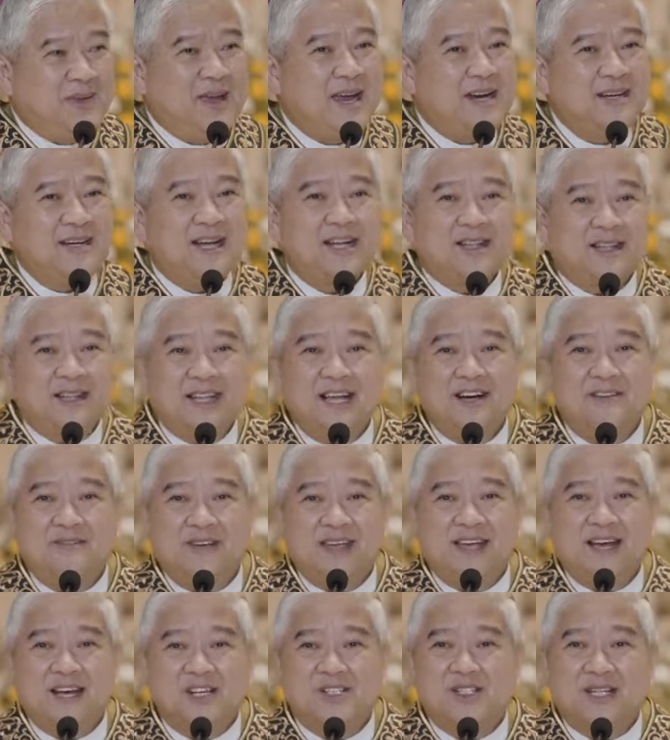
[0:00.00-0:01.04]
We are not
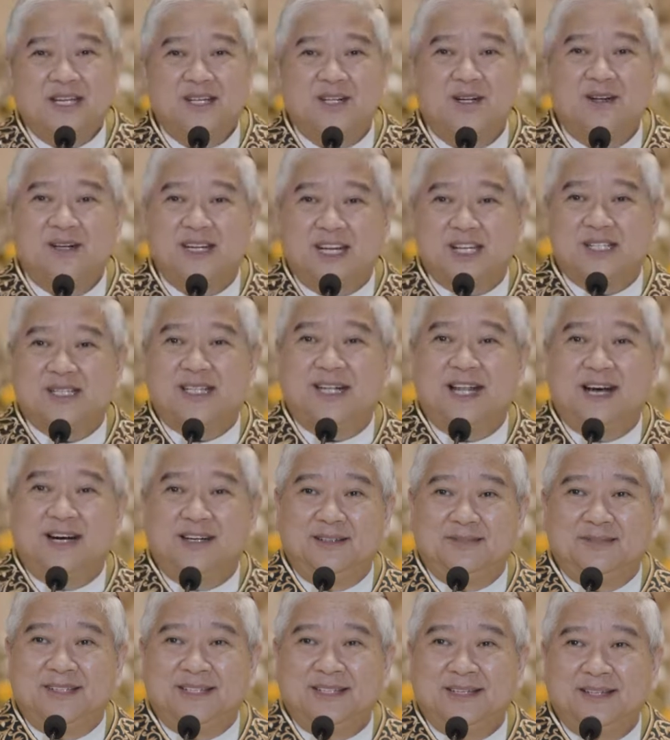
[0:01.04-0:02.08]
loving as the Lord has
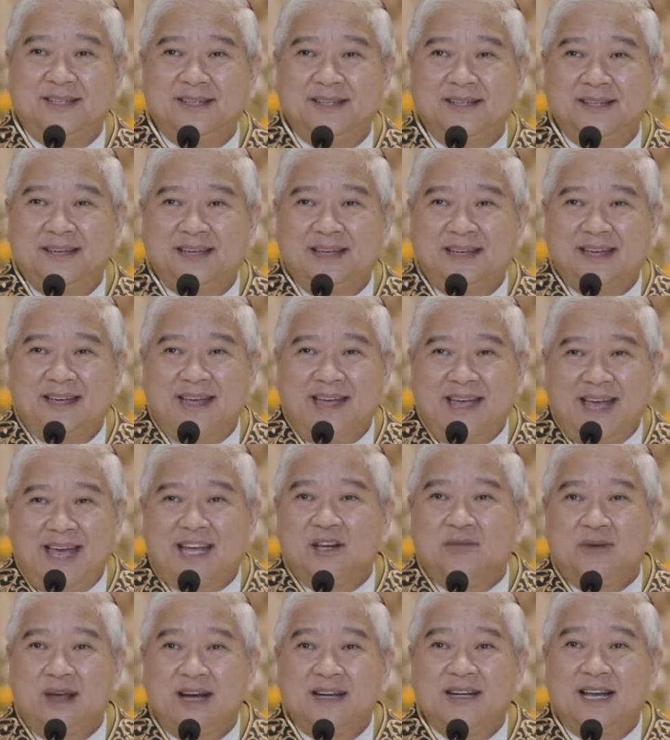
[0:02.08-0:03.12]
loved
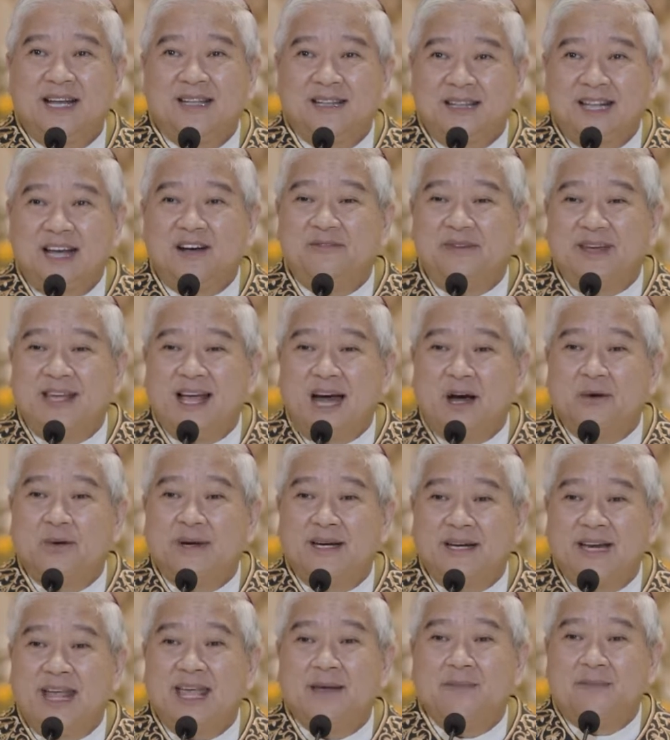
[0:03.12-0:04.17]
and we are not loving
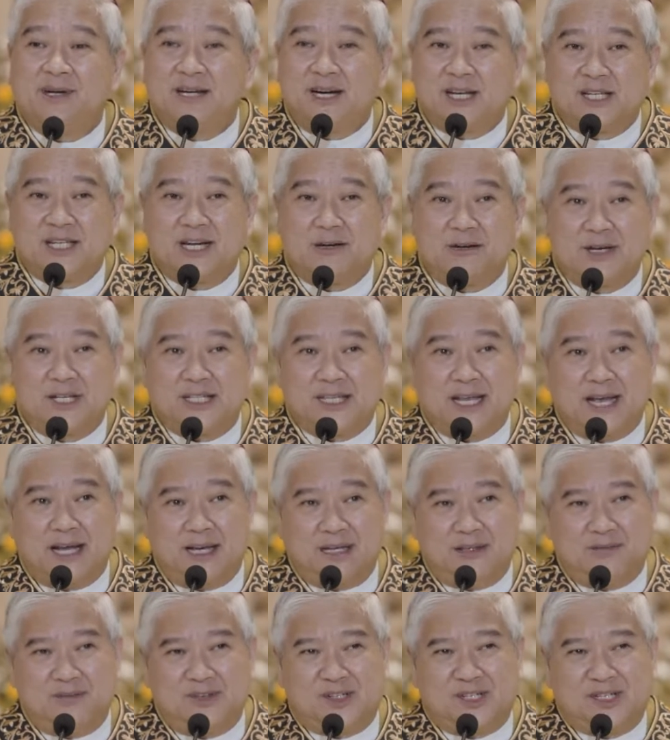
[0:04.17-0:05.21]
our neighbor as
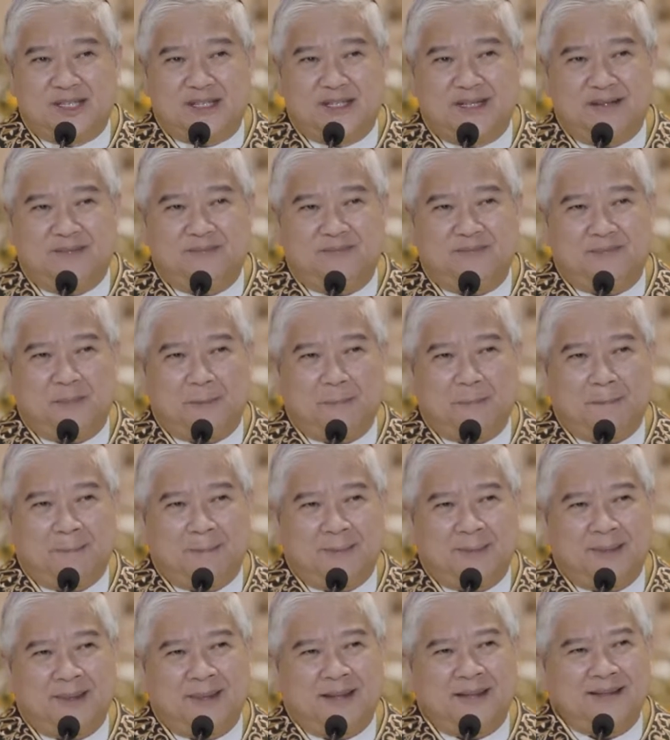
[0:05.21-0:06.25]
ourselves.
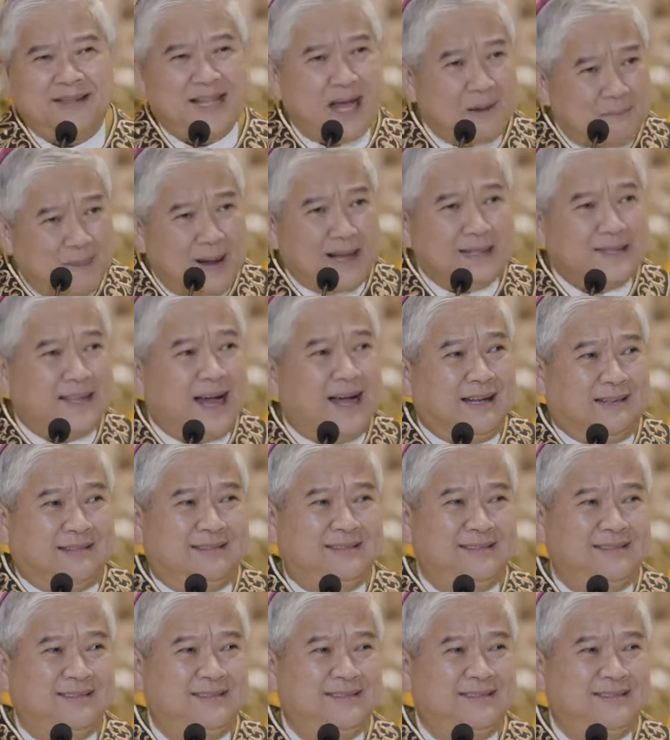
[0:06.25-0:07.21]
Tapatan.